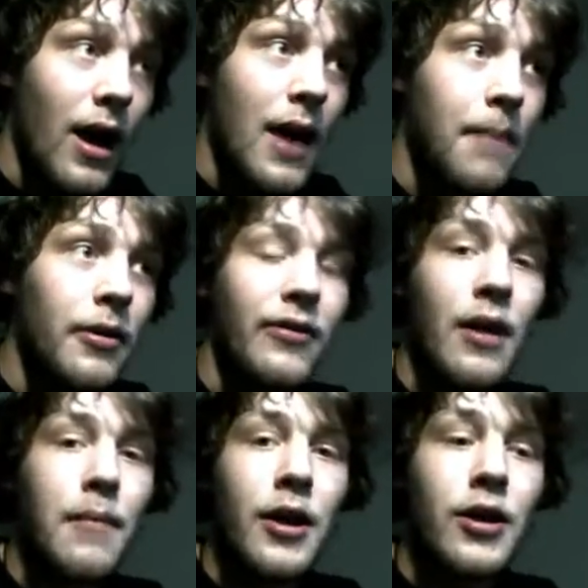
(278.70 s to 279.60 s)

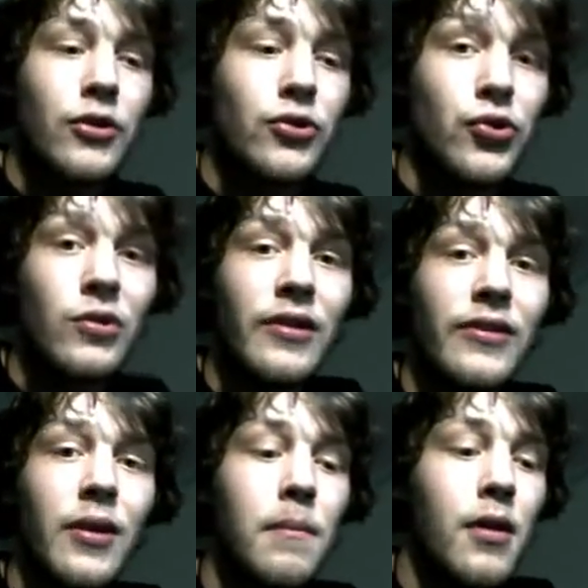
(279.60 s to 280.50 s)
epistemic
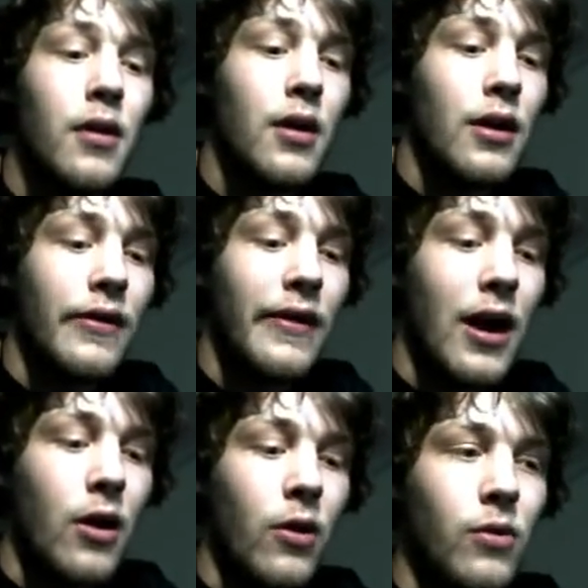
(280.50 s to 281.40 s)
dualism.
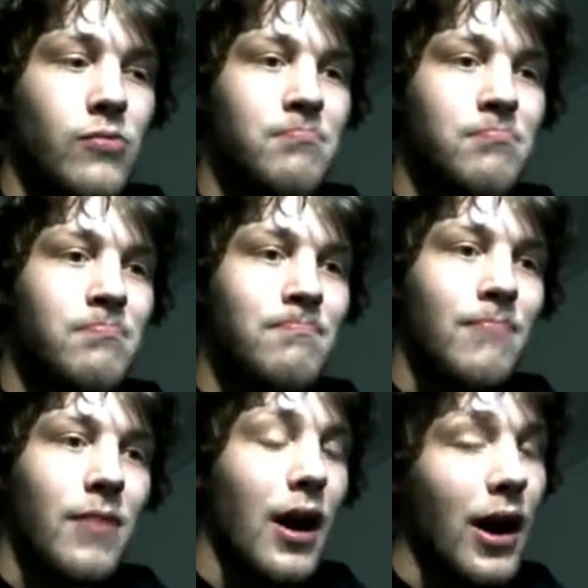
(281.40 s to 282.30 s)
Now,
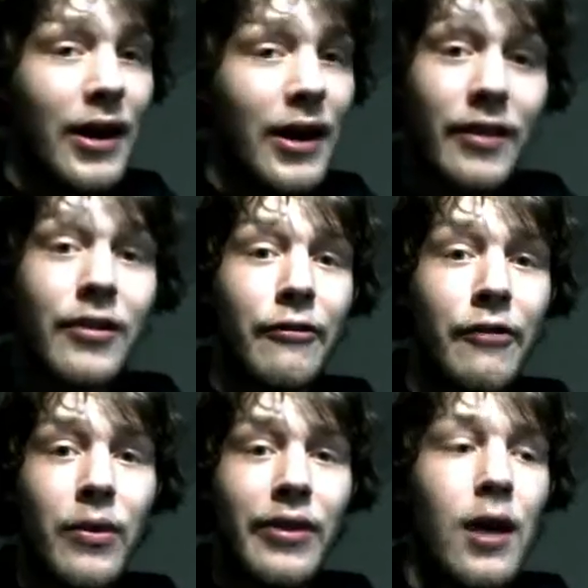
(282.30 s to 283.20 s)
I disagree
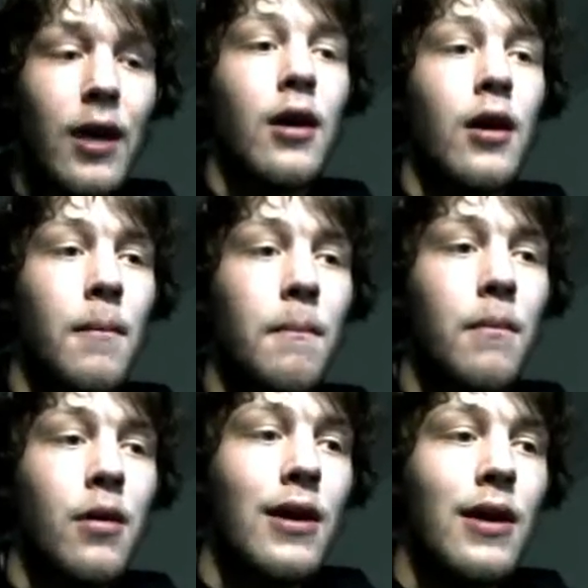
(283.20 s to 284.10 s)
with that.
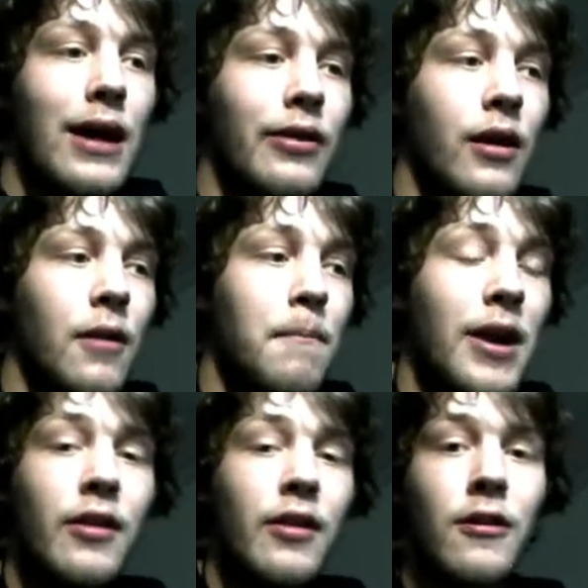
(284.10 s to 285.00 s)
I think
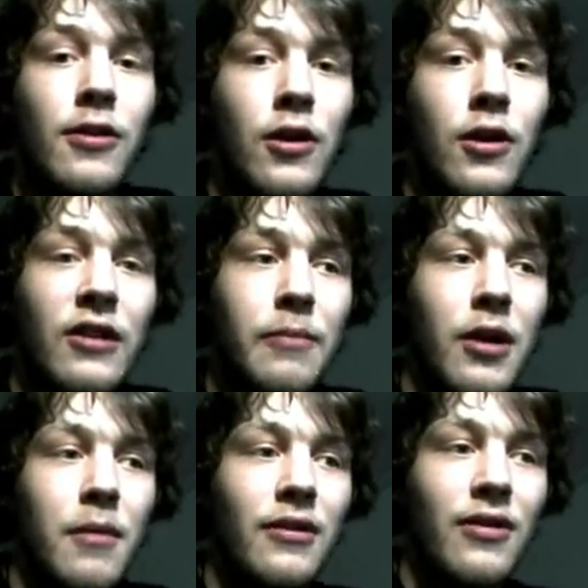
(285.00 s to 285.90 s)
many of the thought
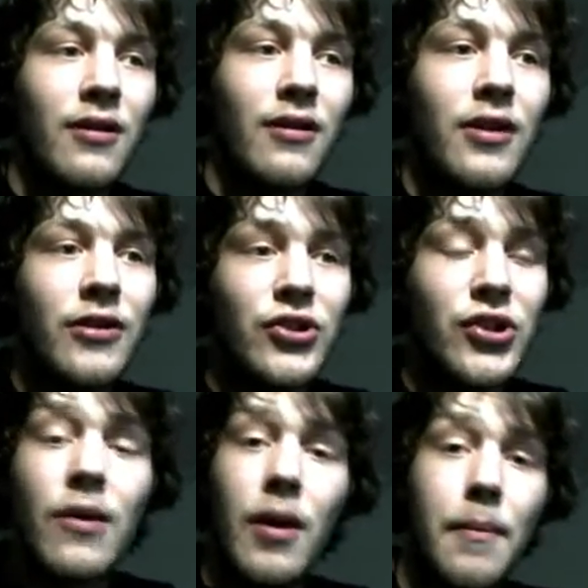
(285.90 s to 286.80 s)
experiments designed to
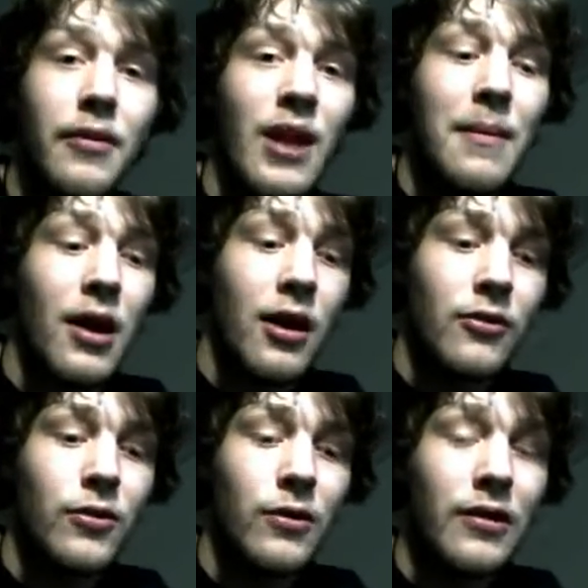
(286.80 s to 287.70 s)
show epistemic
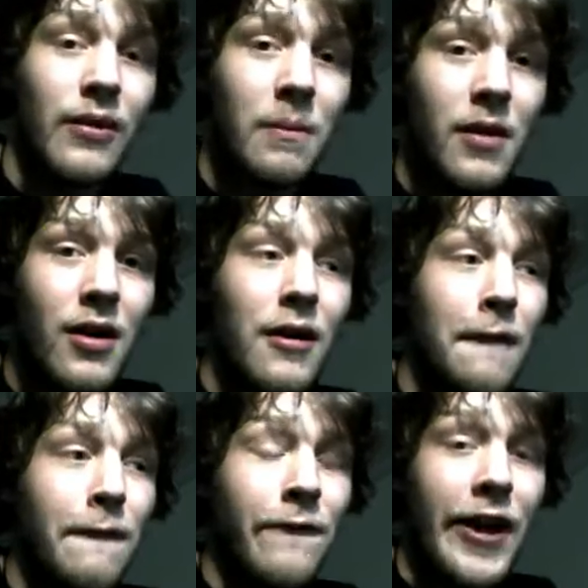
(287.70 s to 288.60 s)
dualism
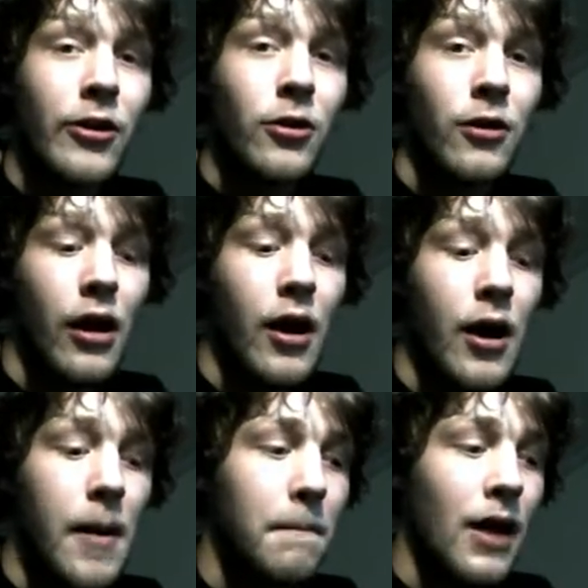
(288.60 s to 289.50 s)
fail.
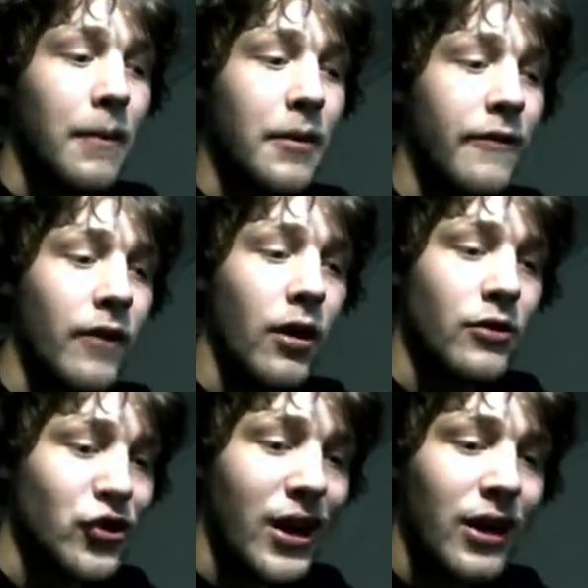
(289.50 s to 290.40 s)
I mean, you've
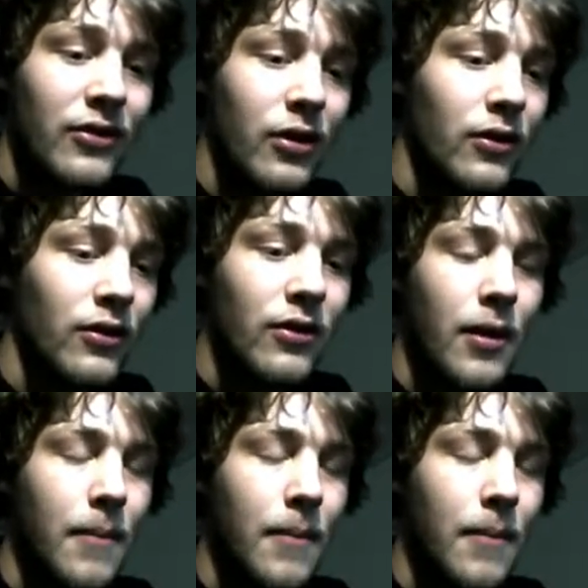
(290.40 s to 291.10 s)
got Jackson's